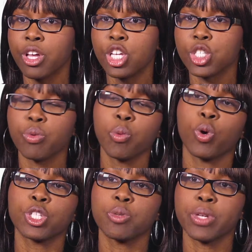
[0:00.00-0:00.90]
So we
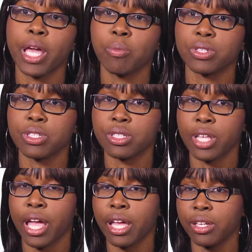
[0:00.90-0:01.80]
want to be able to
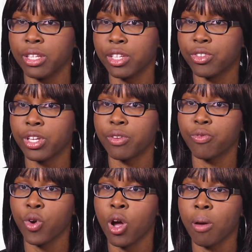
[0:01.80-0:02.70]
stay distant
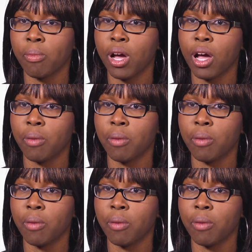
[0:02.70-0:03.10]
from